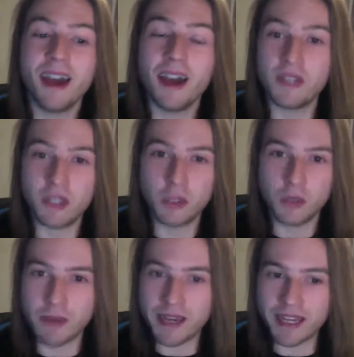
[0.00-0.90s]
This is all
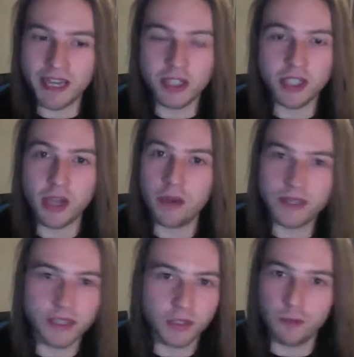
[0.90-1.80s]
speculation, though, and
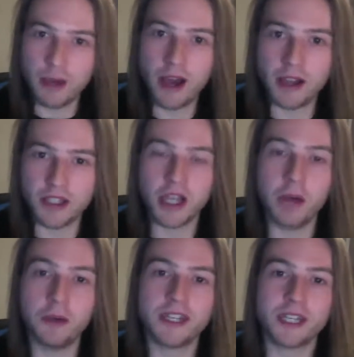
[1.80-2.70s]
this is all part of the Star
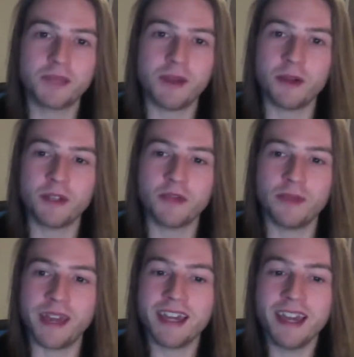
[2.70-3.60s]
Wars experience for
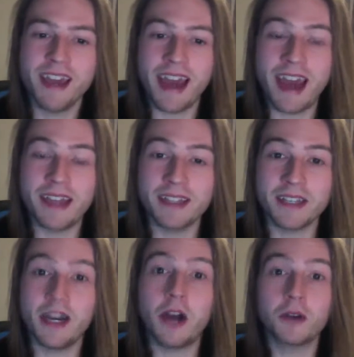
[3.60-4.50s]
me. And
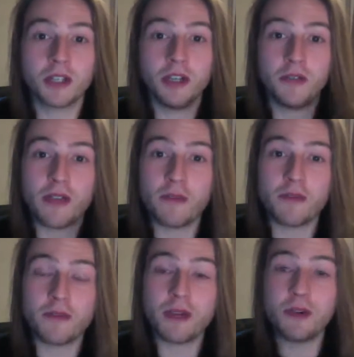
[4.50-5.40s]
I also love hearing
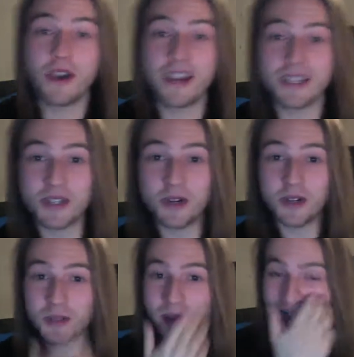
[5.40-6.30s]
from you guys and your
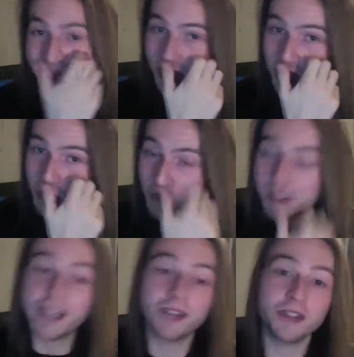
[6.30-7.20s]
speculation and your
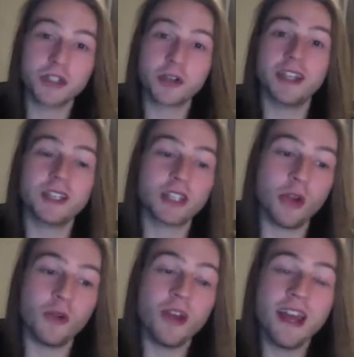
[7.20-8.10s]
take on the trailer.
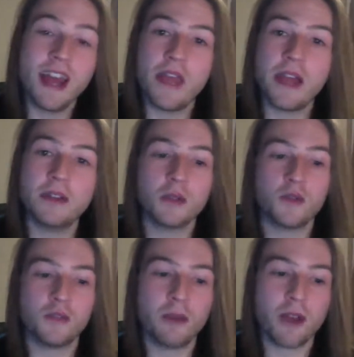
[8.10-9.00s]
So that'll do it
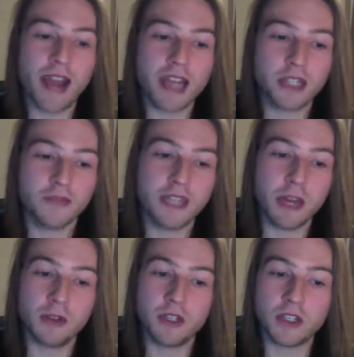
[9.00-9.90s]
for my reaction
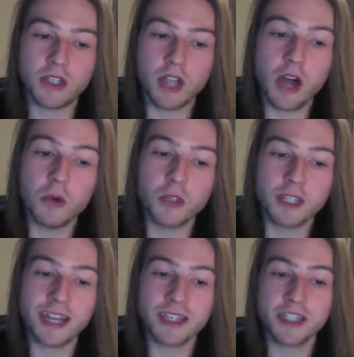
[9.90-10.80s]
video to Star Wars The
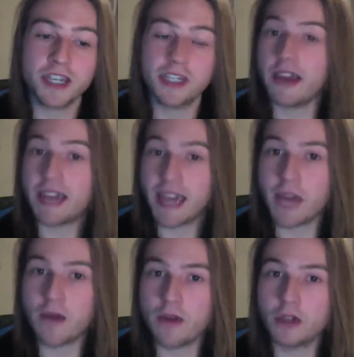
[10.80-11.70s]
Last Jedi
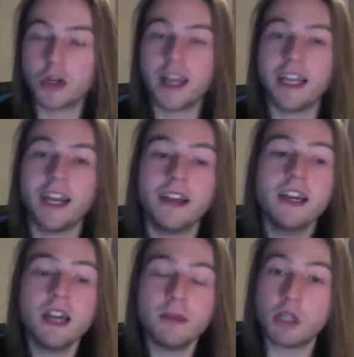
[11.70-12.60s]
Heroes trailer.
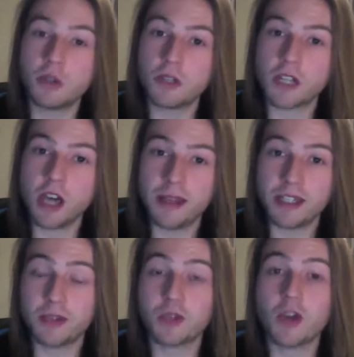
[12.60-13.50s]
Be sure to comment,
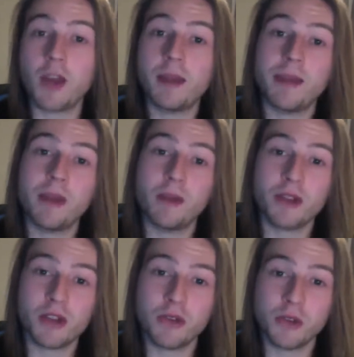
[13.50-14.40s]
subscribe, let me know what
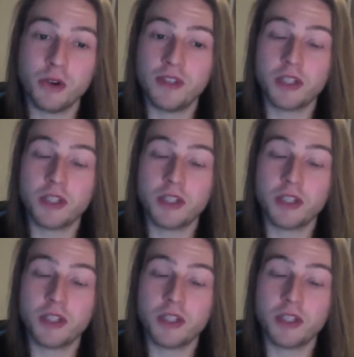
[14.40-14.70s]
you thought of this